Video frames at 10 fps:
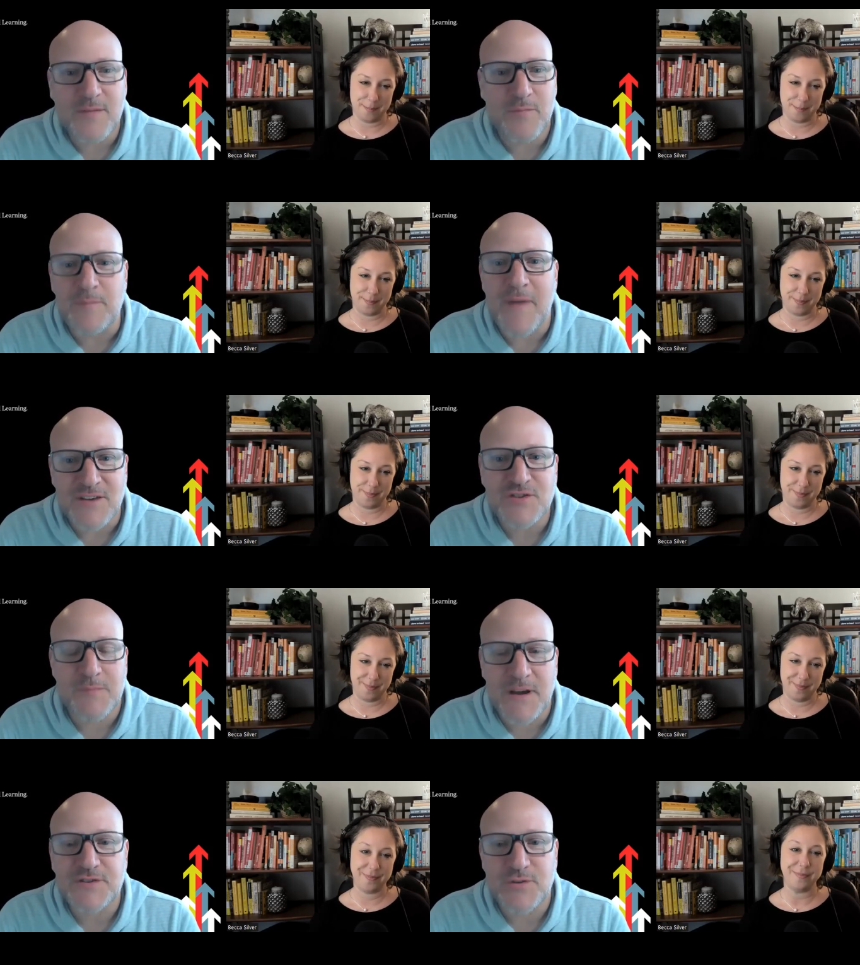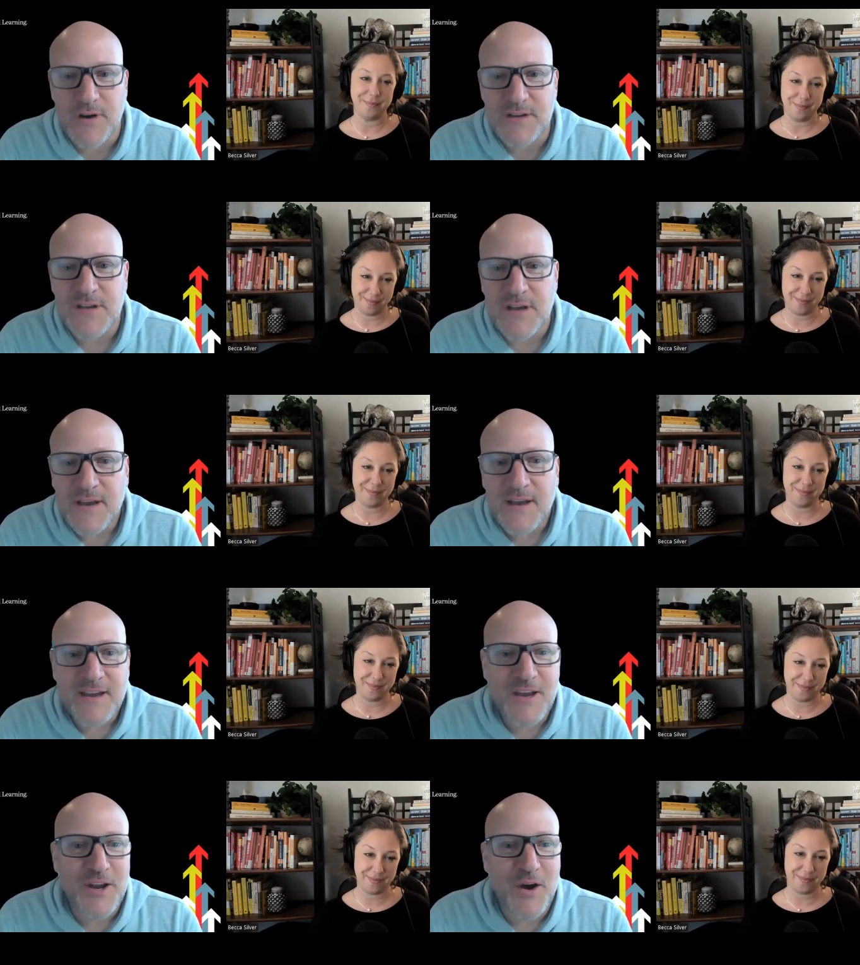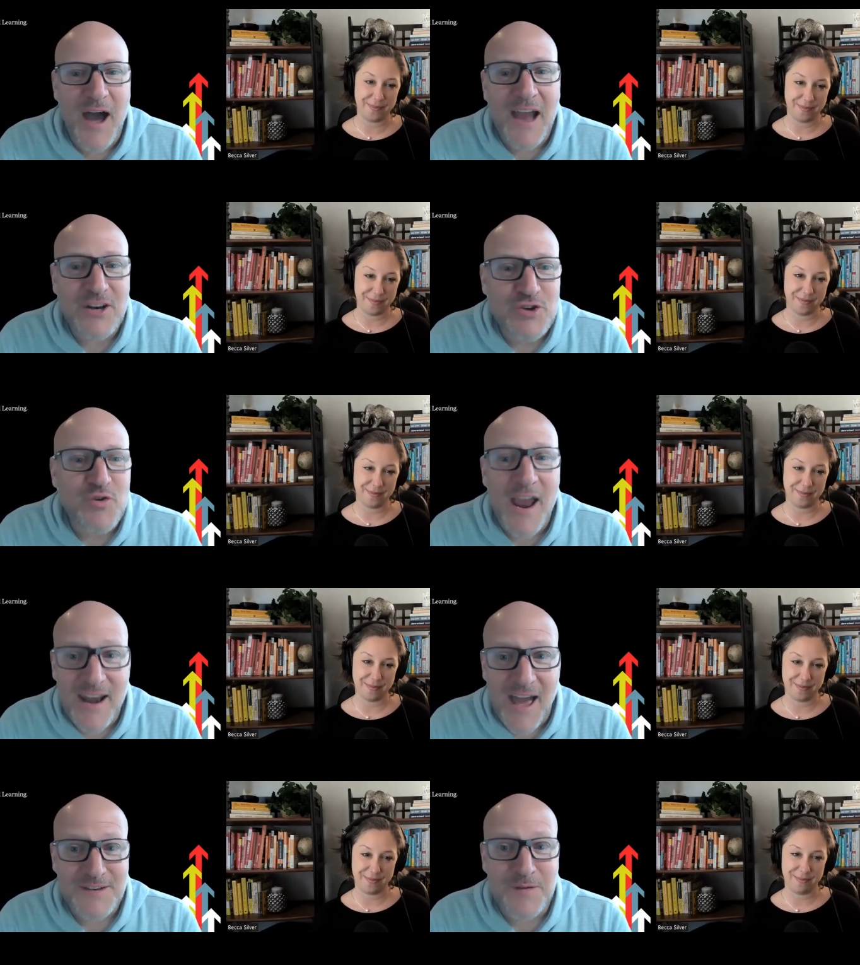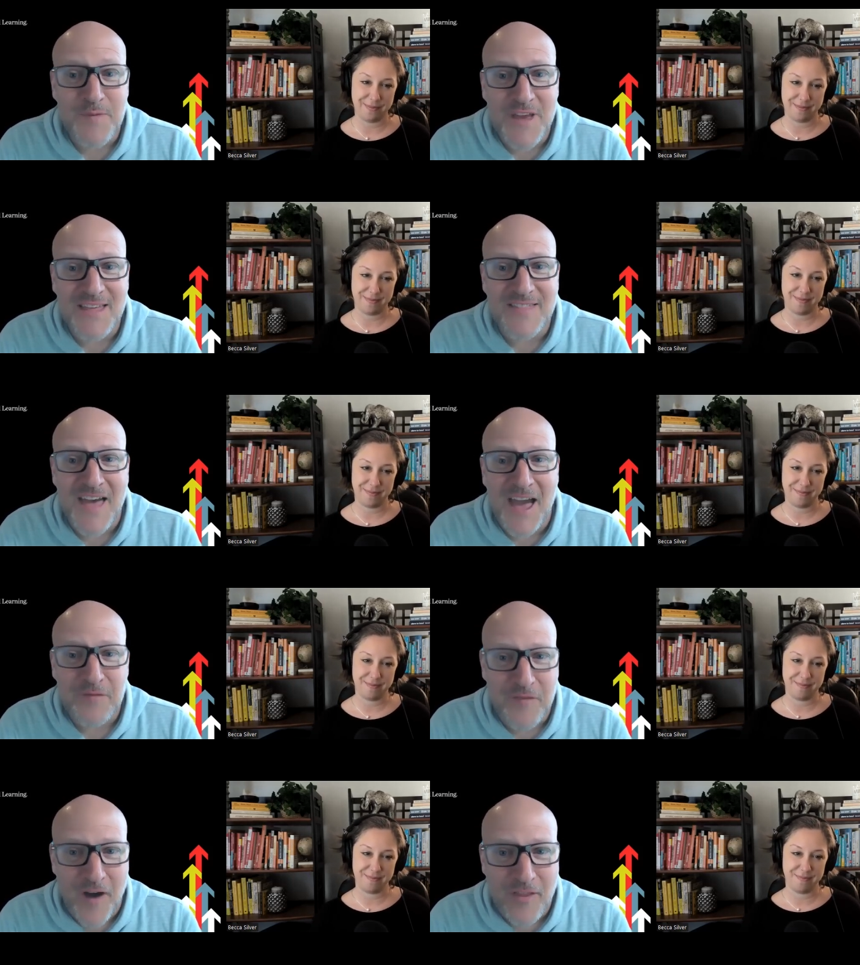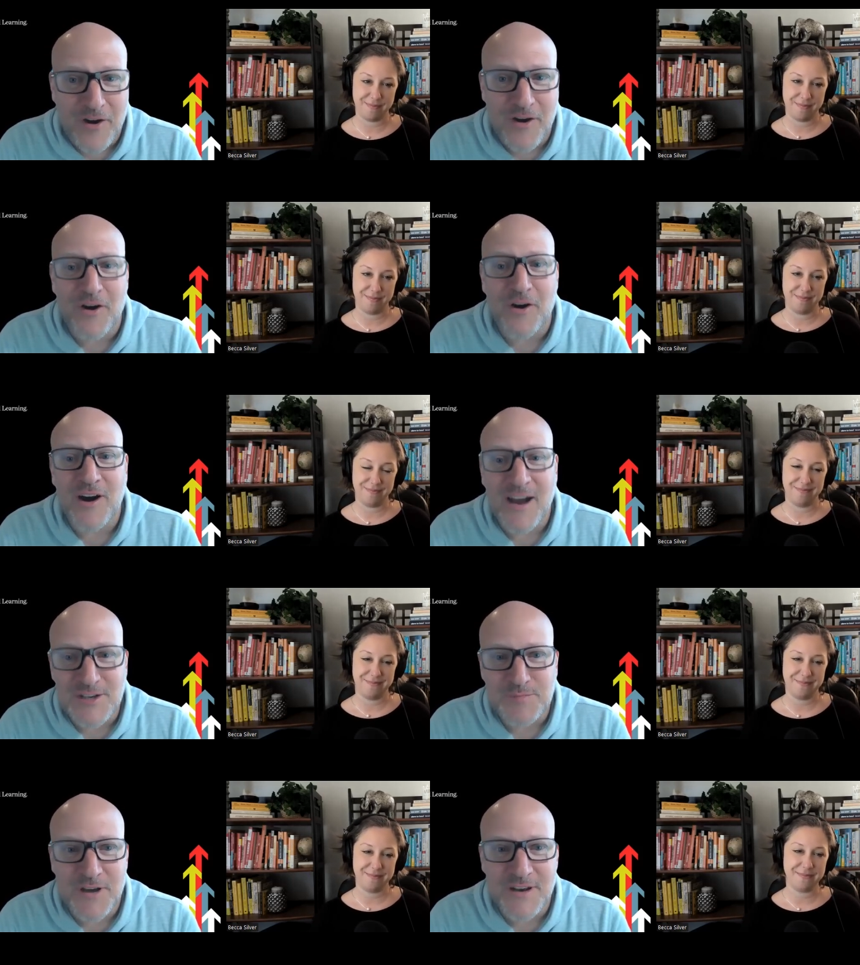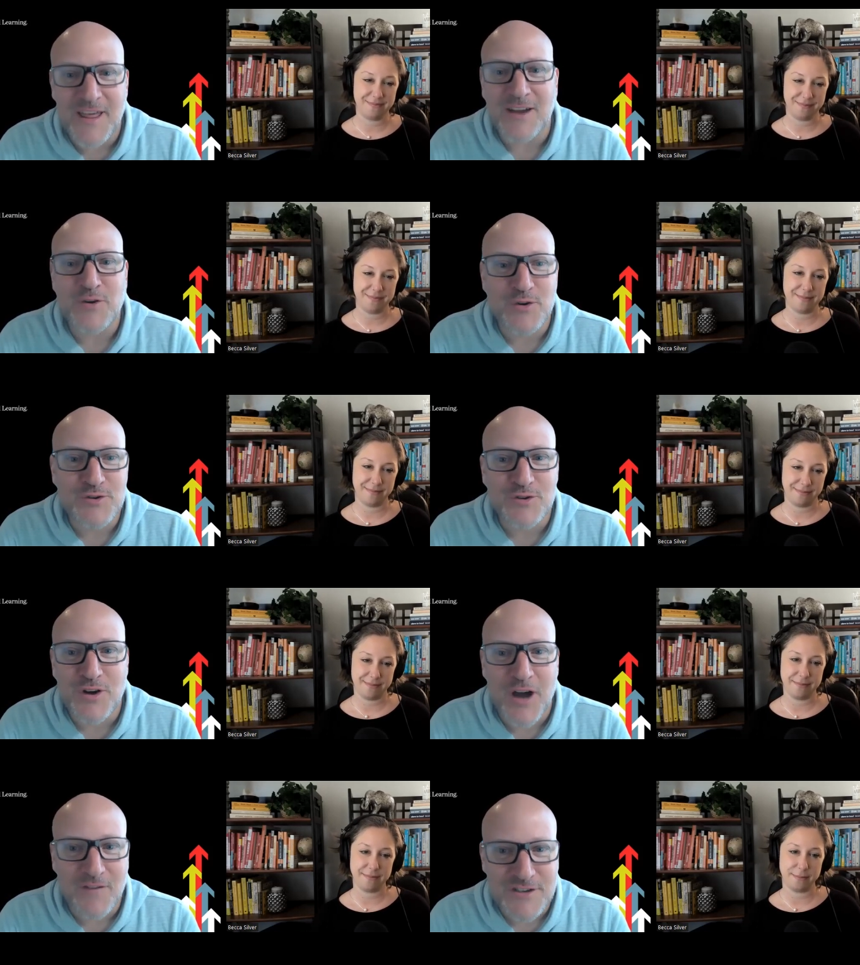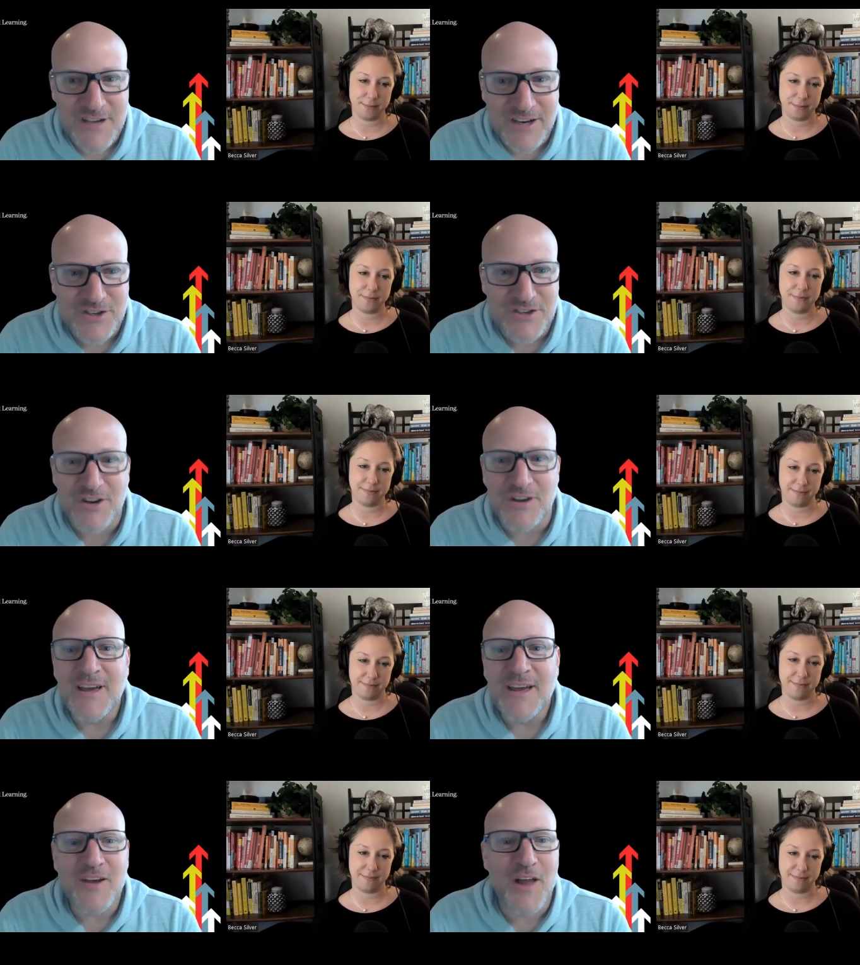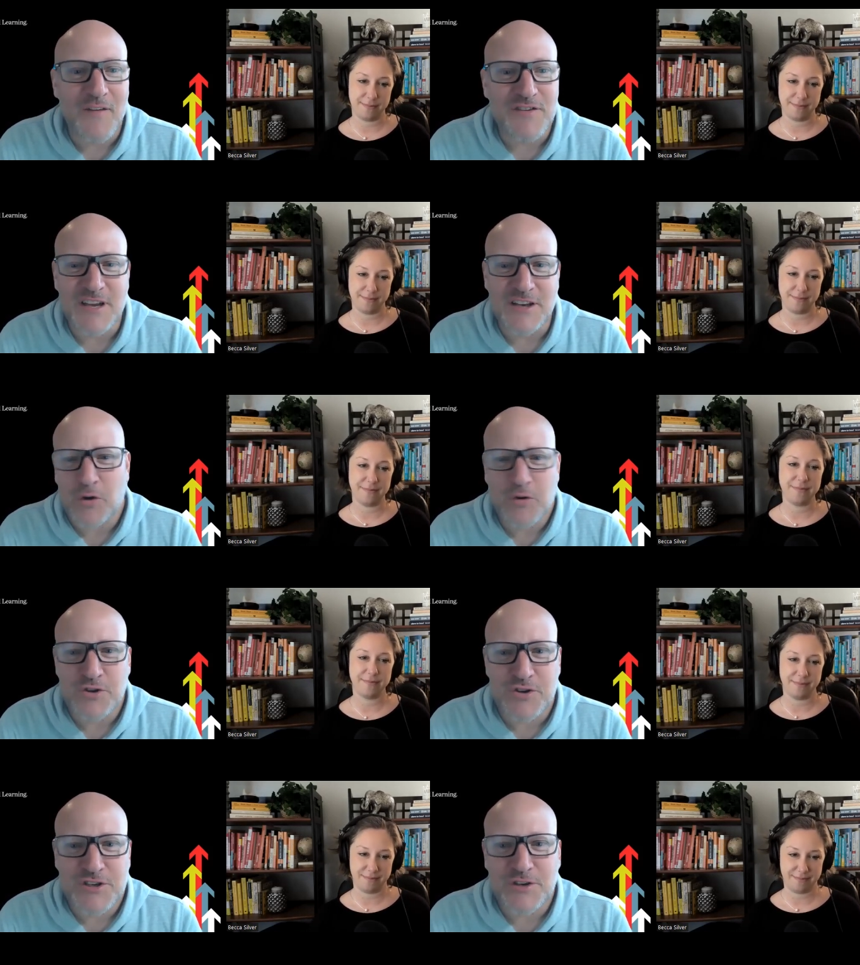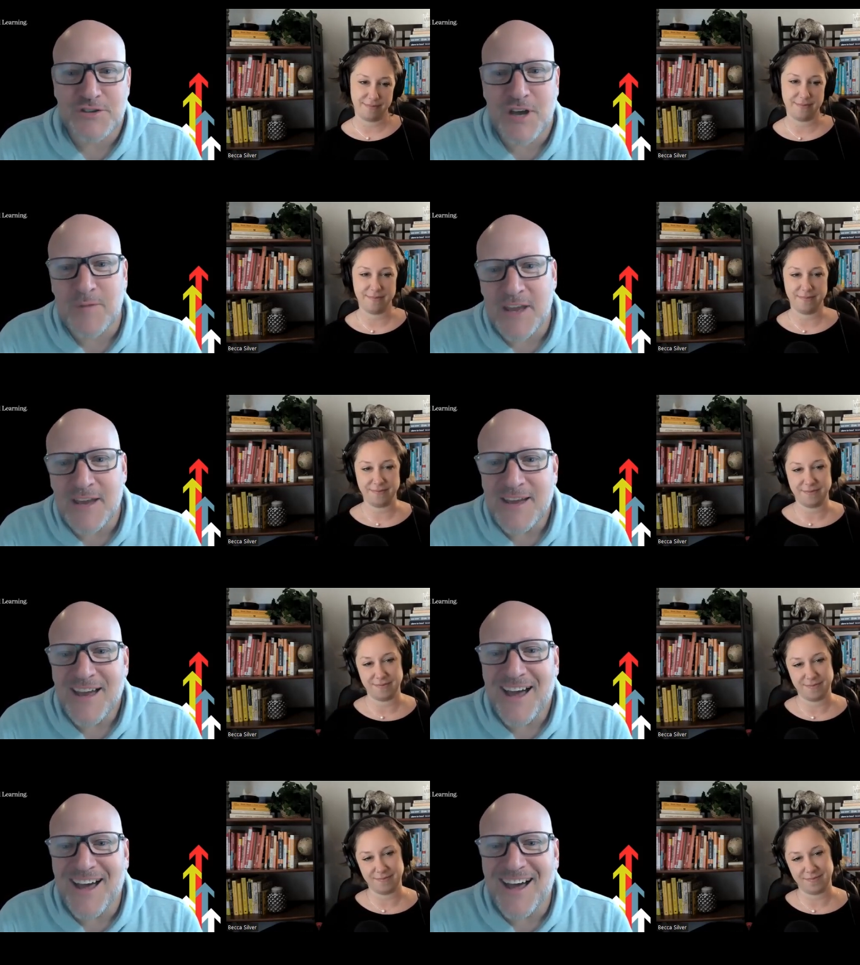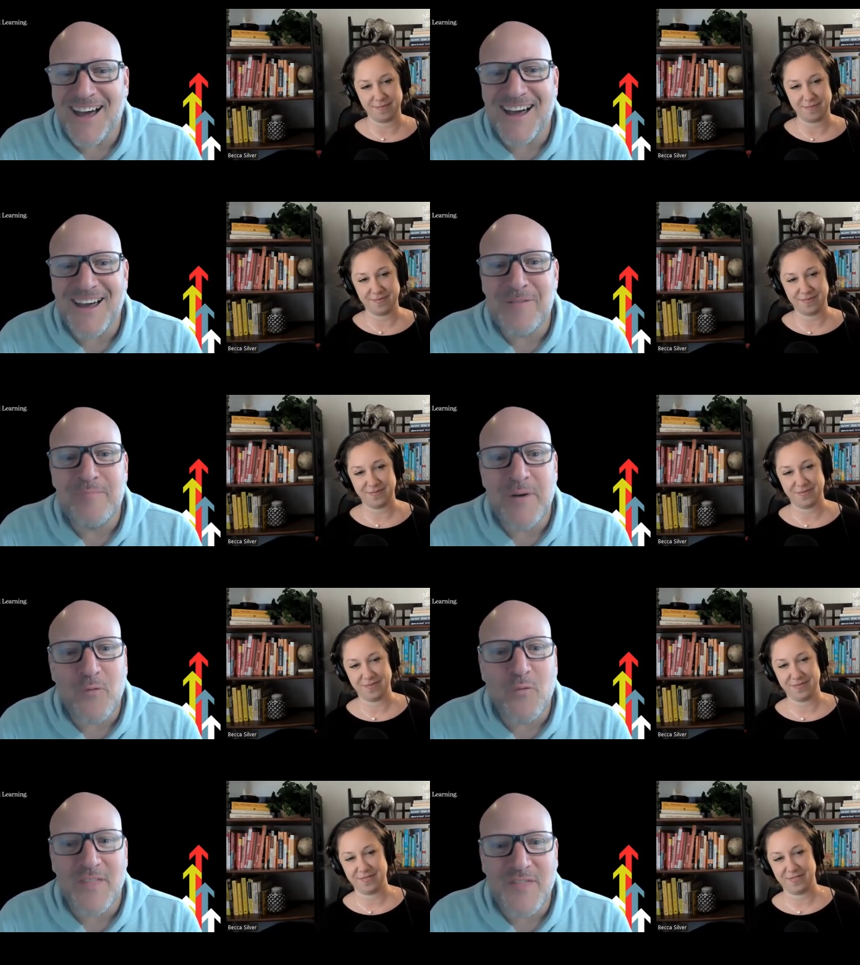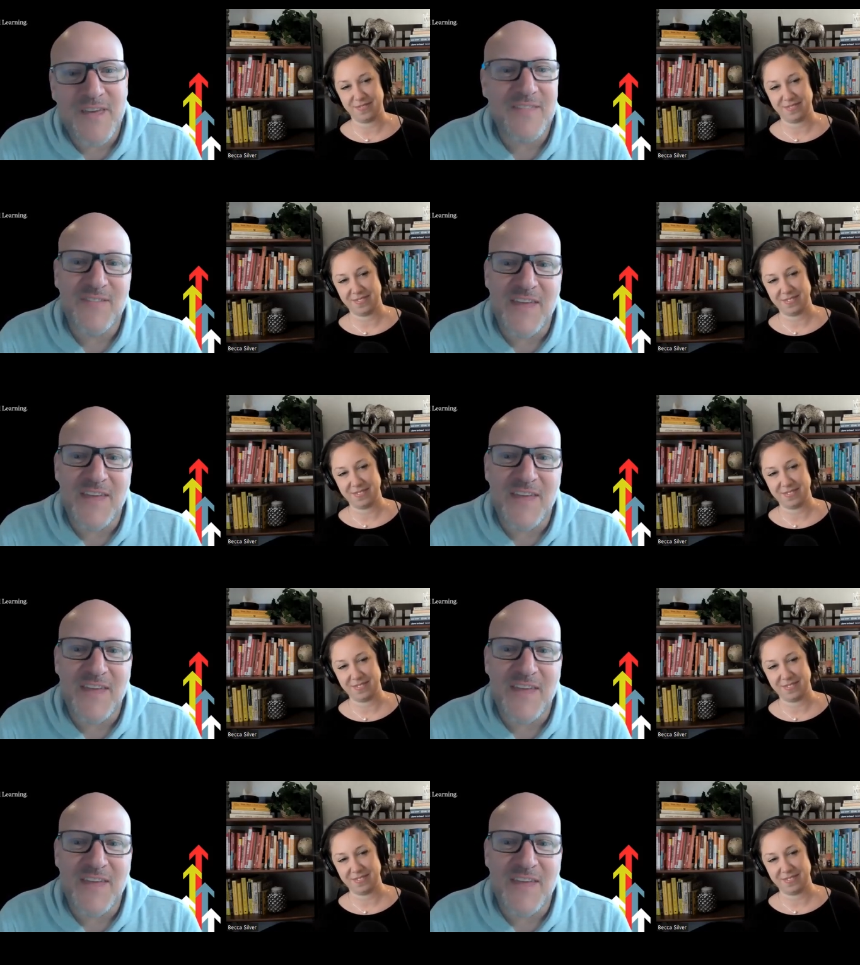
Speaker 1: the master my stories. Mm-hmm. You know, mm-hmm. I try not to be that father or husband that crucial conversations. You know, they'll often say, "Don't use your skills on me," uh, uh but one thing that